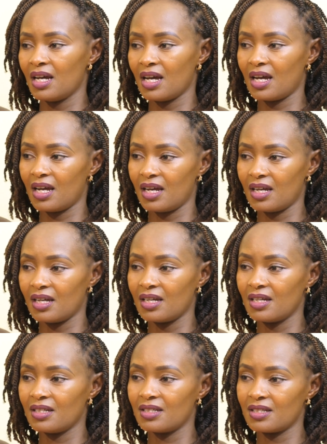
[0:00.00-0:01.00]

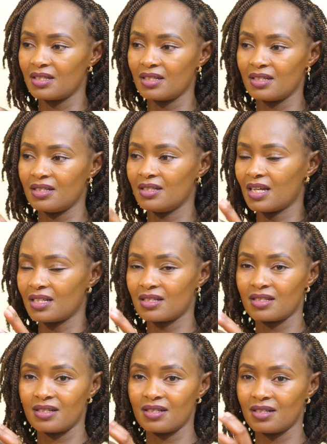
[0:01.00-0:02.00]
It
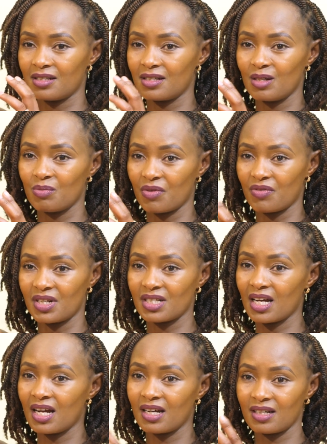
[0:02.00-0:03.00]
just slip over
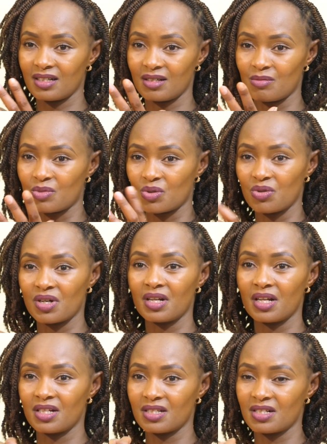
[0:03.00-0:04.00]
tongue. I'm sorry,
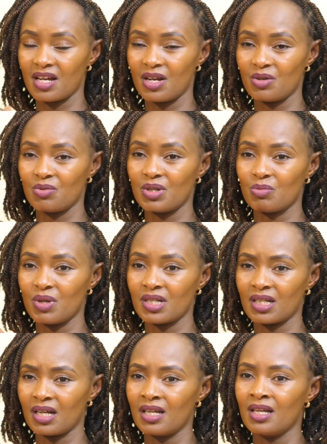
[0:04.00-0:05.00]
let's try and do it
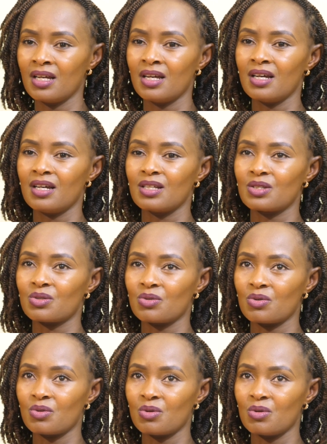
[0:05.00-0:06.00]
better.
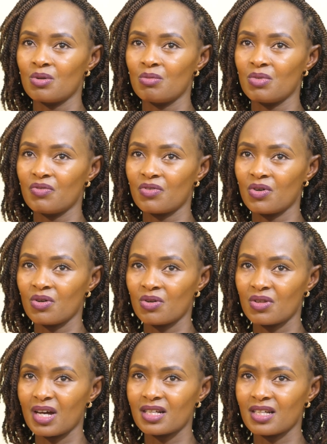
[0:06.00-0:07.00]
So before
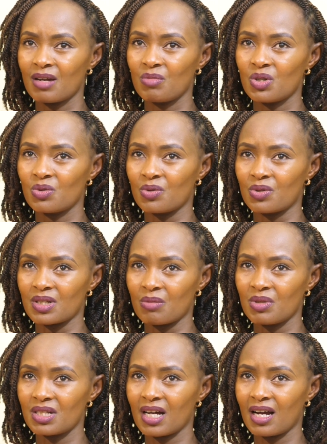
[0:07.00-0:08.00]
that time, it was a
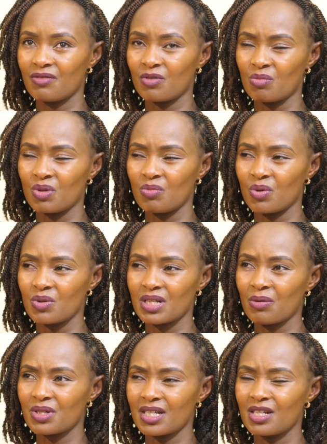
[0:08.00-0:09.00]
bit hard for me because I
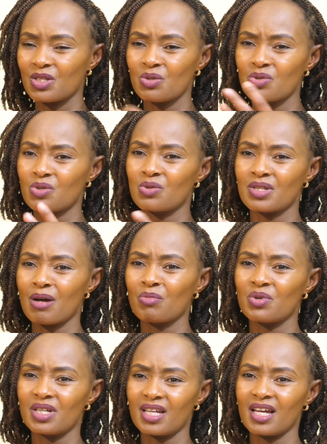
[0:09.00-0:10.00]
wasn't used to
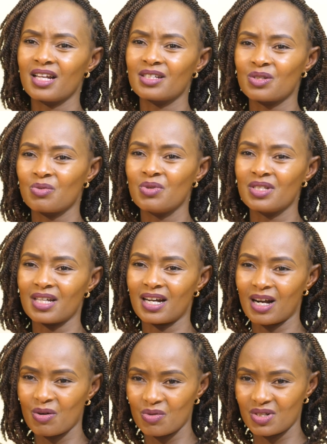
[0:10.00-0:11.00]
somebody else who is
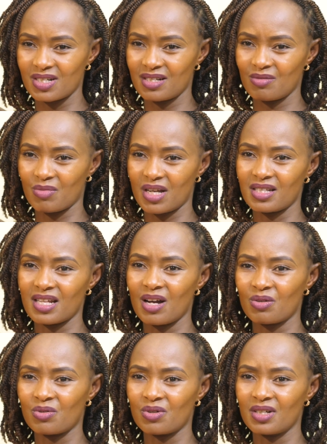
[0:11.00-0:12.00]
around my
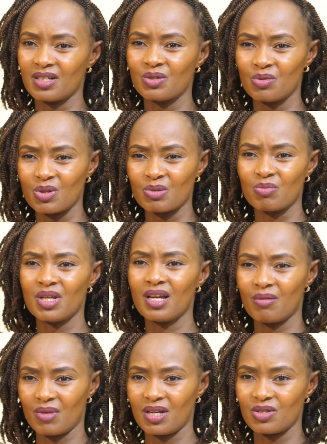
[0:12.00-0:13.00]
circle. It was me
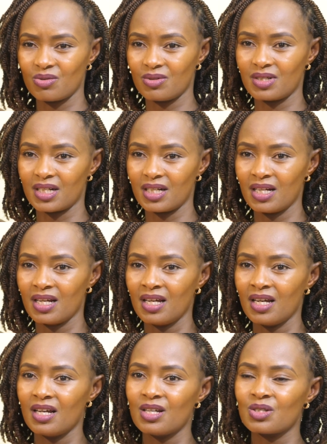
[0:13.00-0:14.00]
and my children.
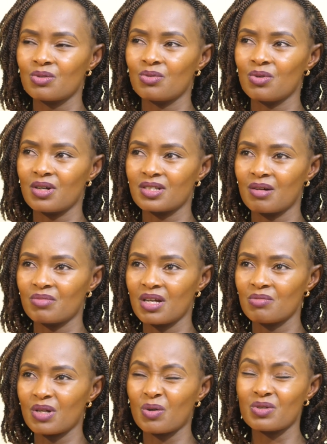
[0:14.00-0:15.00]
So
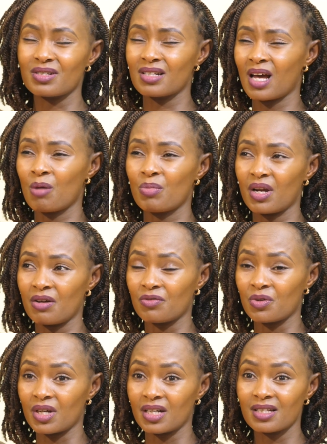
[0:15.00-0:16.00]
sometimes I would snap and
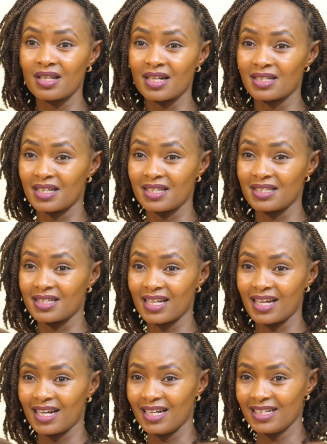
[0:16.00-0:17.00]
forget that he's
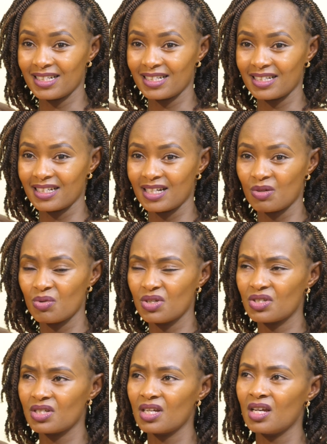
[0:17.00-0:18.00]
there,
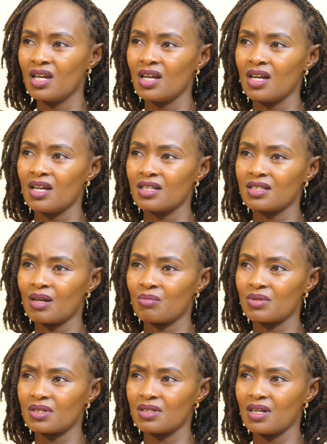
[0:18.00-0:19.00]
which
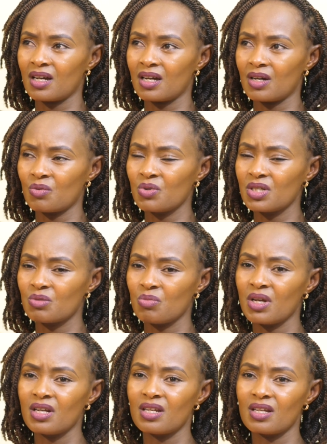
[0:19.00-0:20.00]

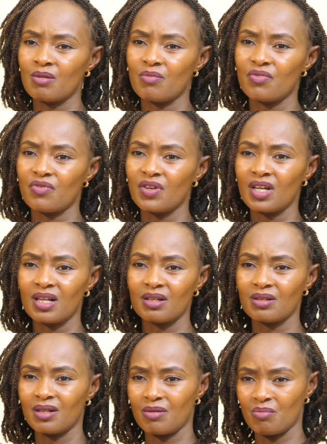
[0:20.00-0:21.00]
made him feel
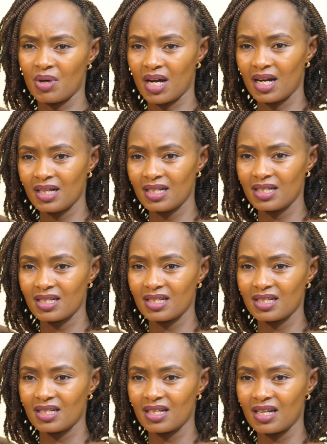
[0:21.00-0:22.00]
bad
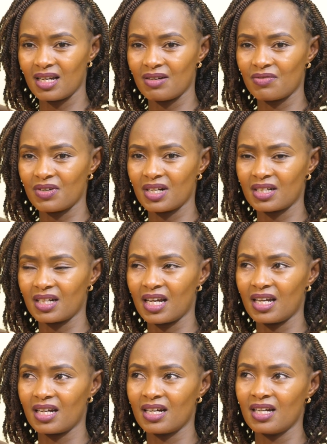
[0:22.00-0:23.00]
and felt
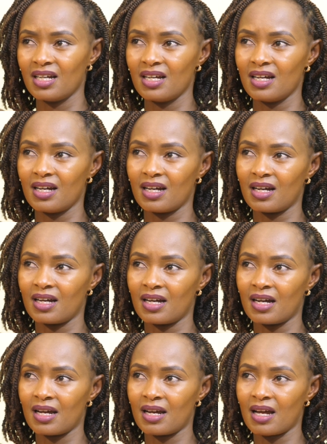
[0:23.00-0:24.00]
like
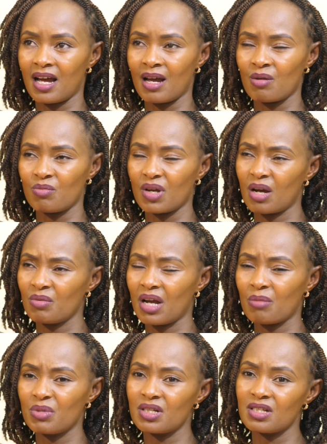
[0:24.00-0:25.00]
I am becoming
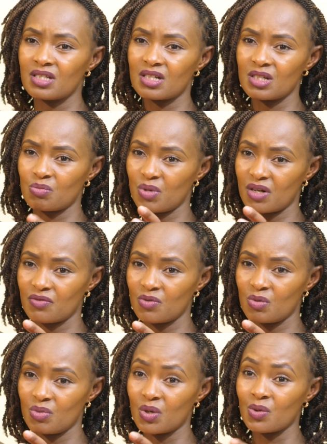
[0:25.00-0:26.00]
a bit
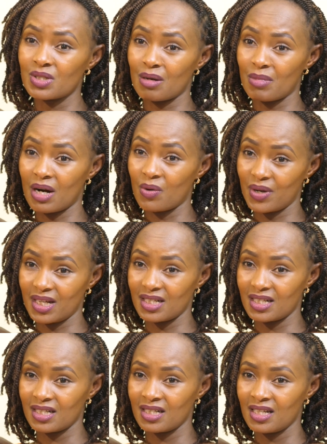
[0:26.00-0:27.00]
disrespectful because I'm annoyed.